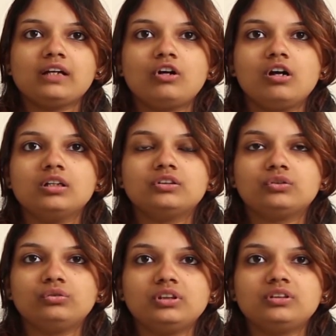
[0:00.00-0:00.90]
lakh college
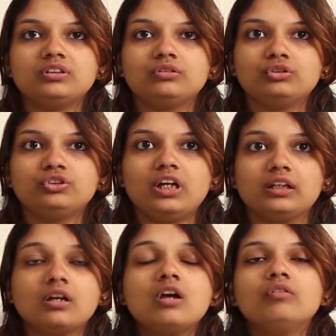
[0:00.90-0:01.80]
students in
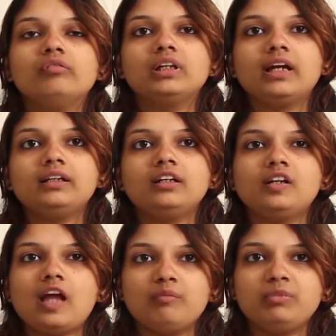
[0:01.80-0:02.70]
Gujarat will get a
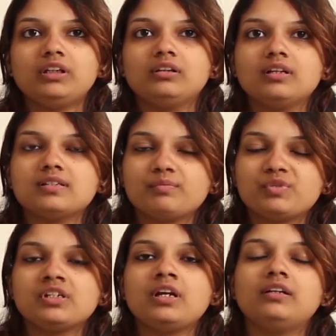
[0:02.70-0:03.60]
tablet at a
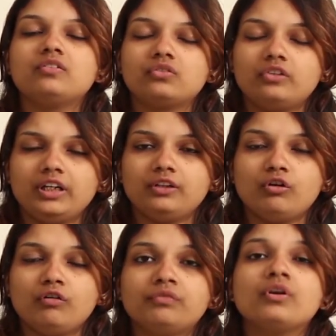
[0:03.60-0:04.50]
subsidized rate
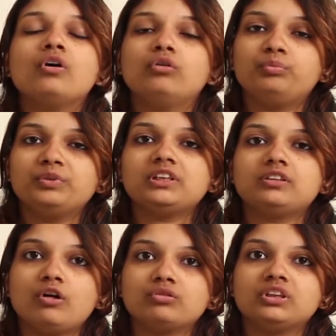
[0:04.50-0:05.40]
of rupees
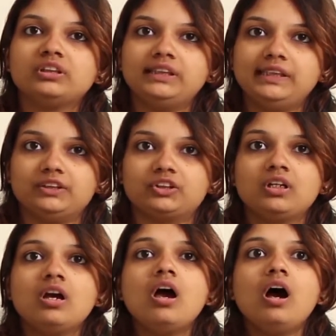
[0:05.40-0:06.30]
1000 each.
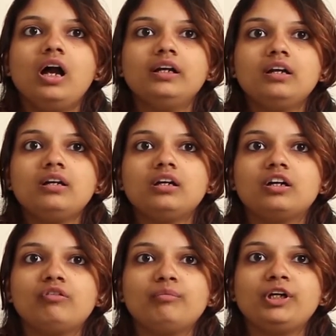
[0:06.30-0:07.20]
Under a
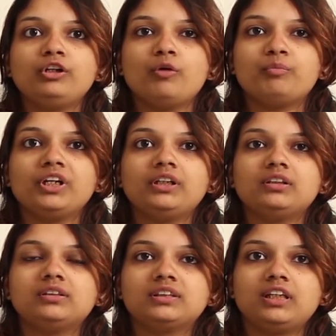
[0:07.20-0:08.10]
government
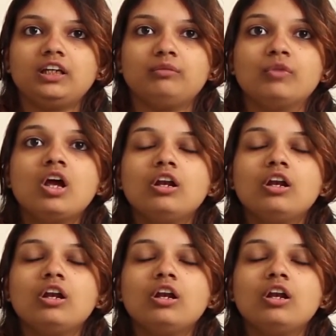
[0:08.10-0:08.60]
operated scheme